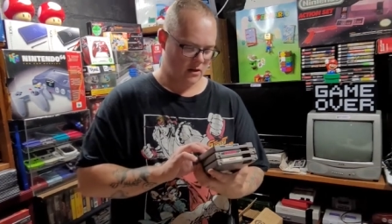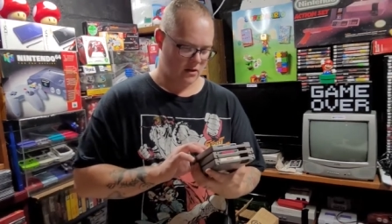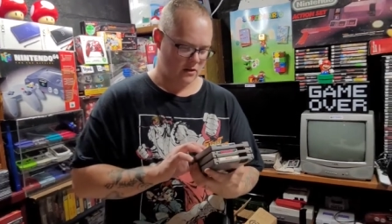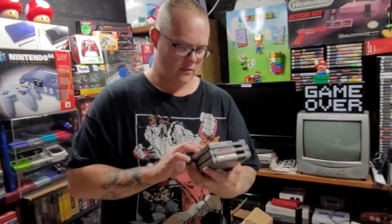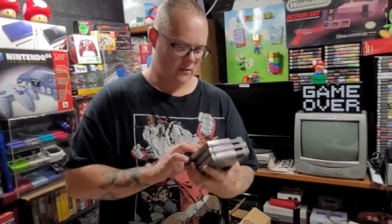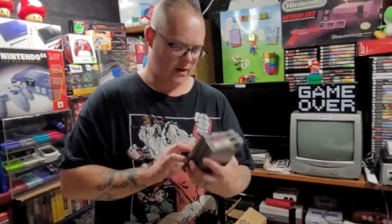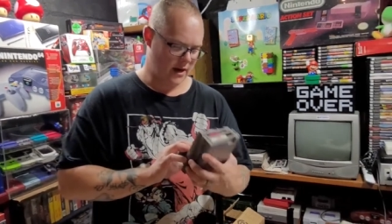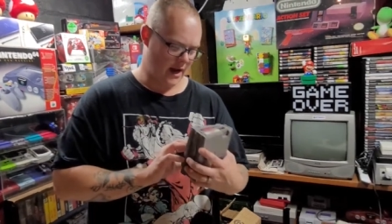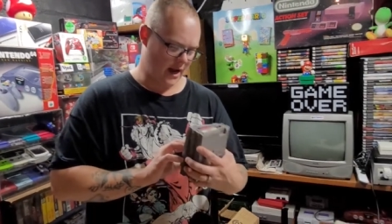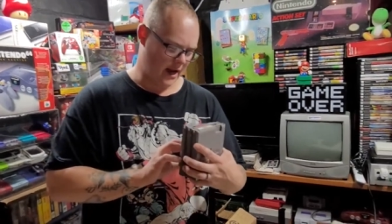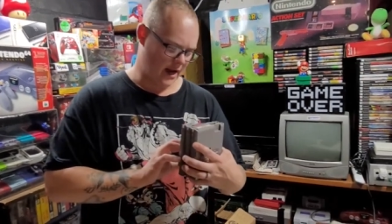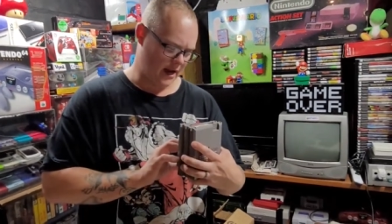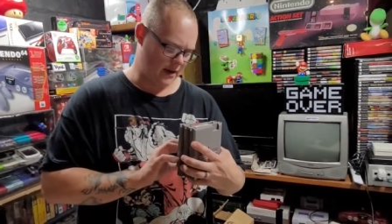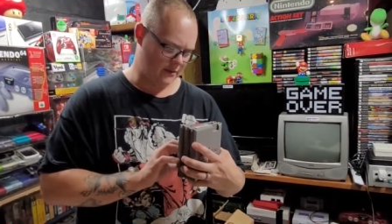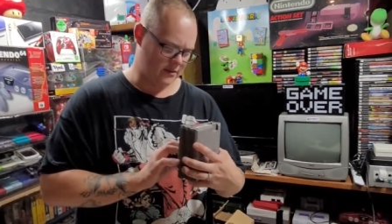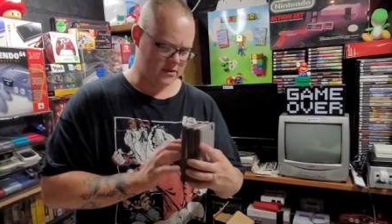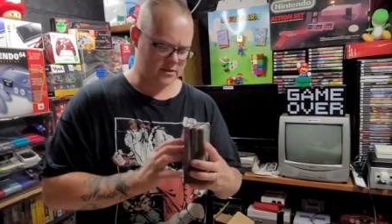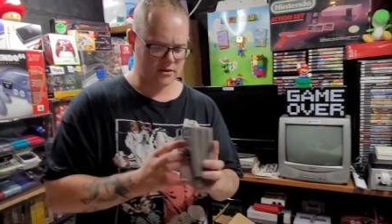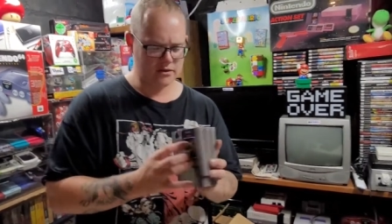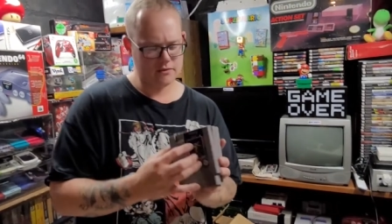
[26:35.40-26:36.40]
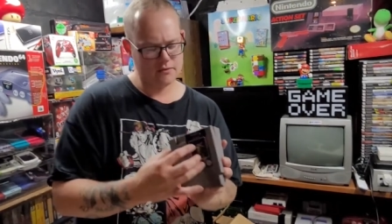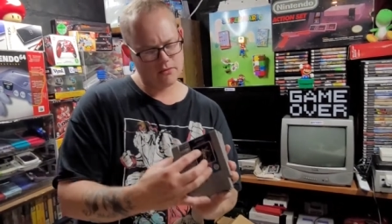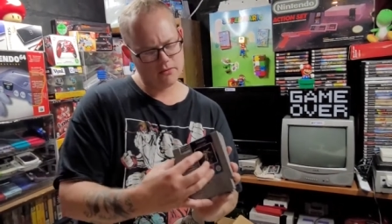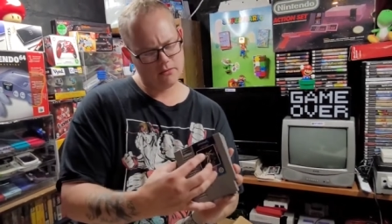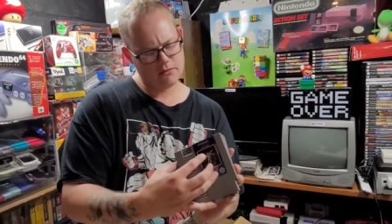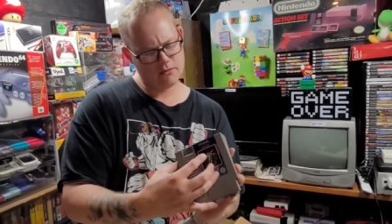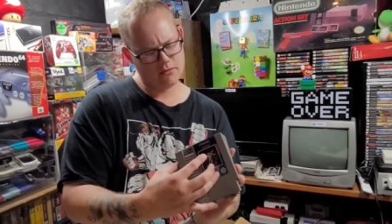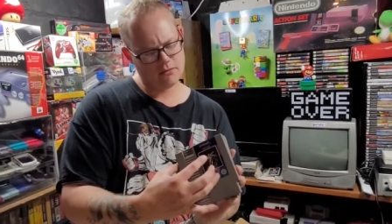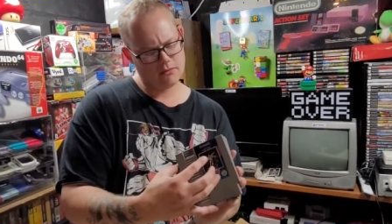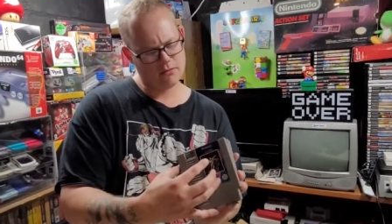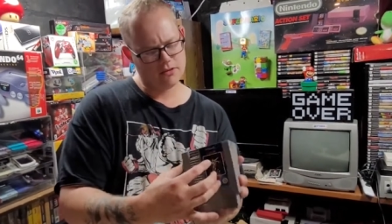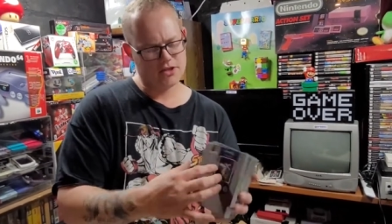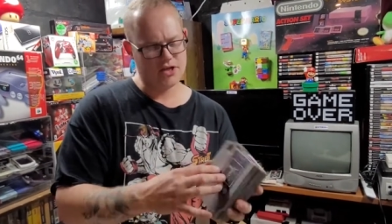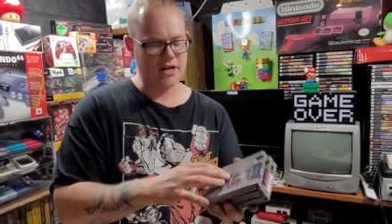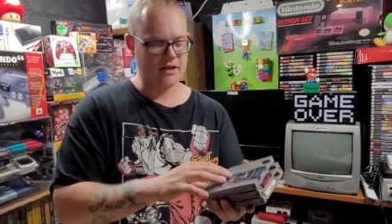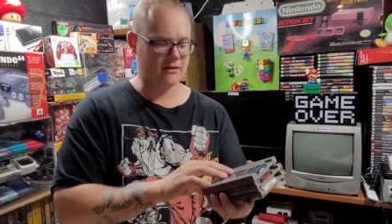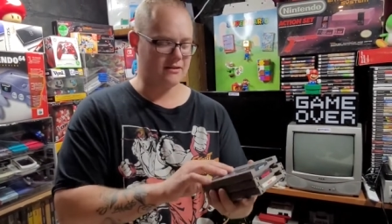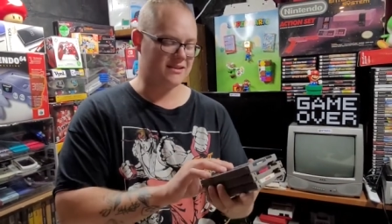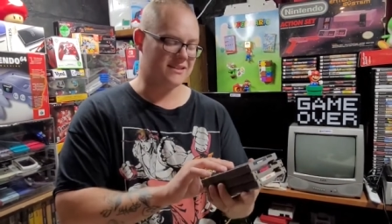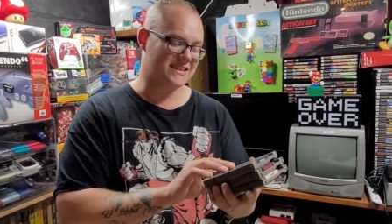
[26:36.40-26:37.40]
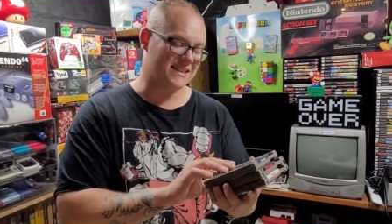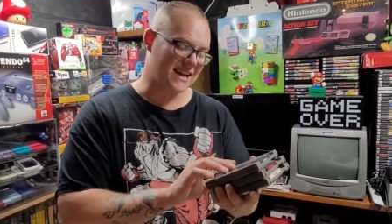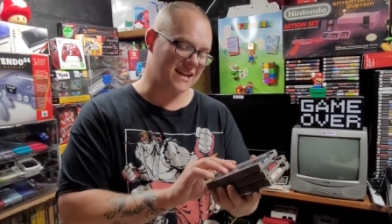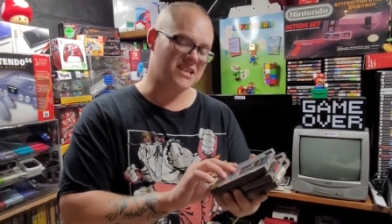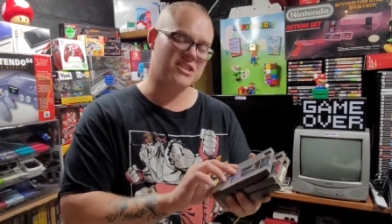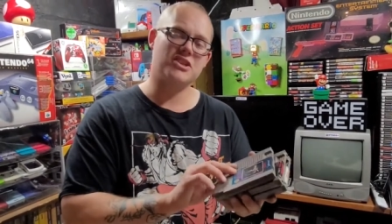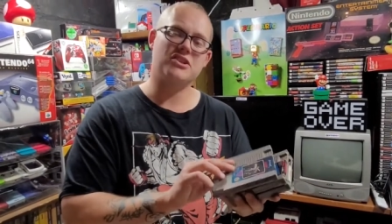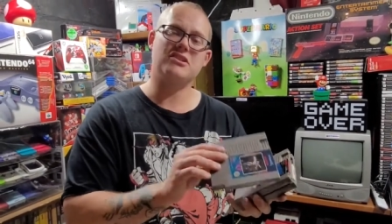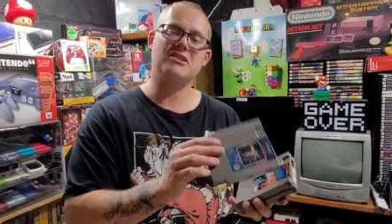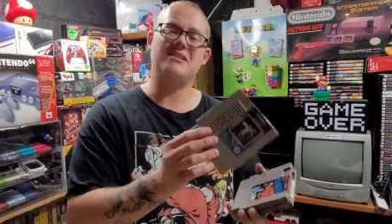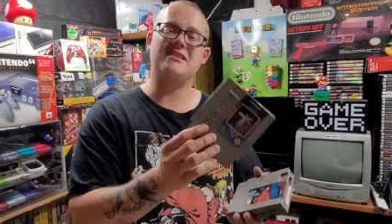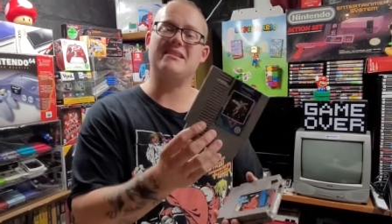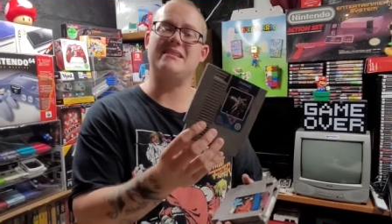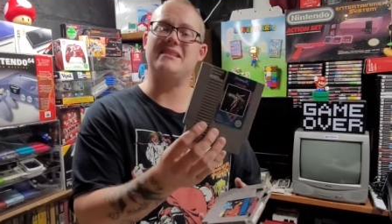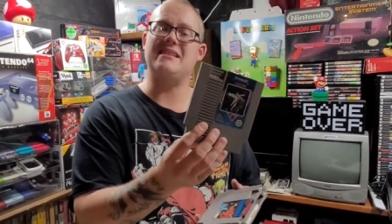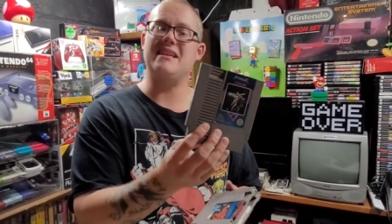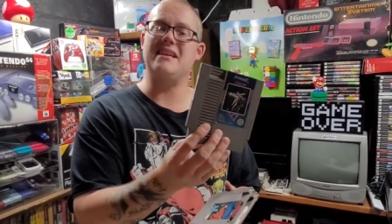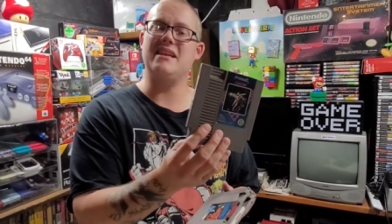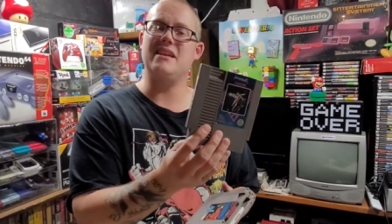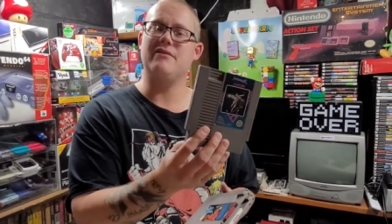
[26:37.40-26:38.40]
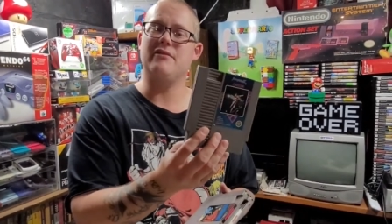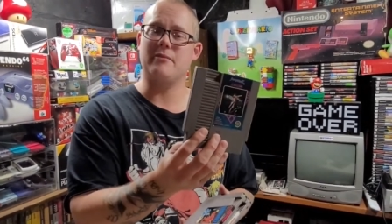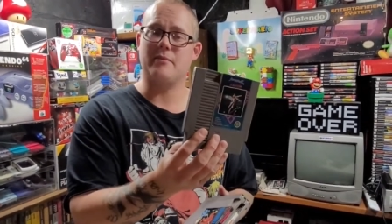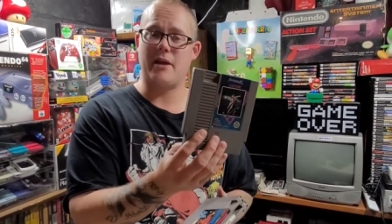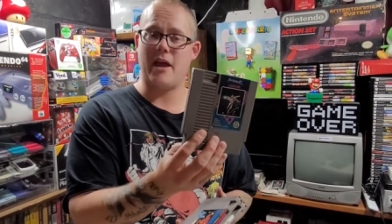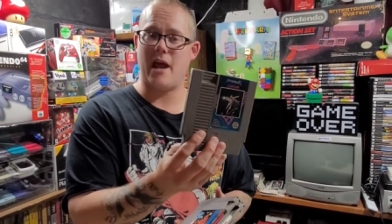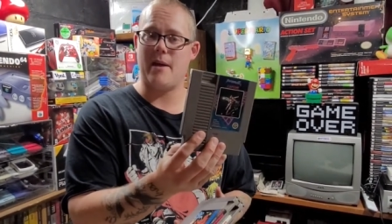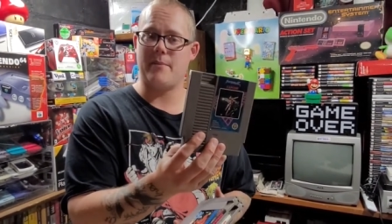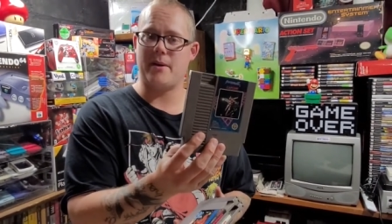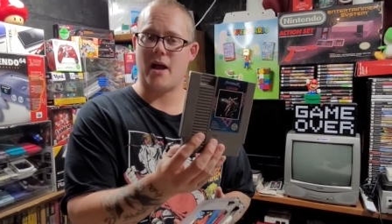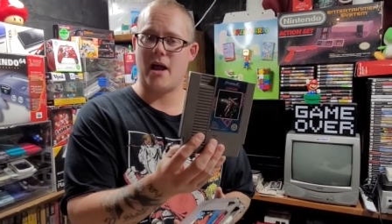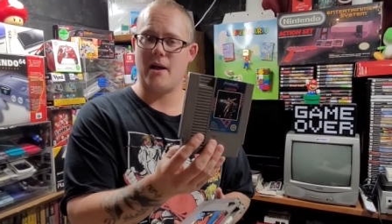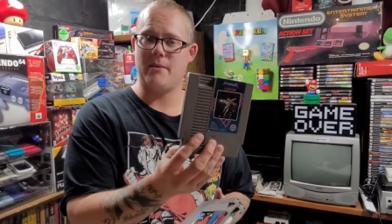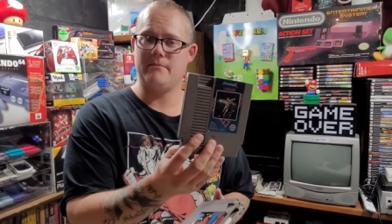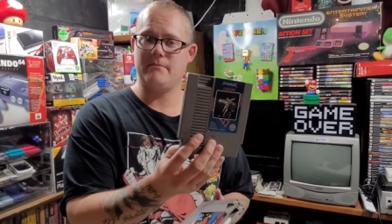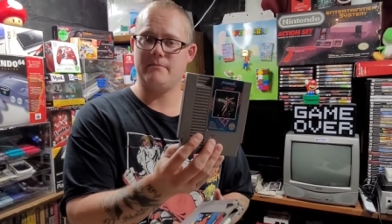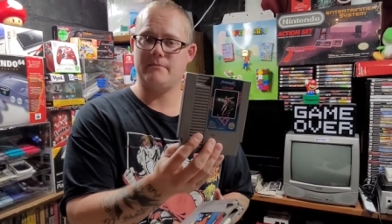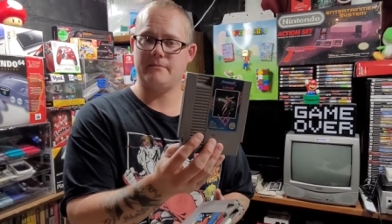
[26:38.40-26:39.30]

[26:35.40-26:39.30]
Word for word: We got, what's this one? Sh Section Z from Capcom.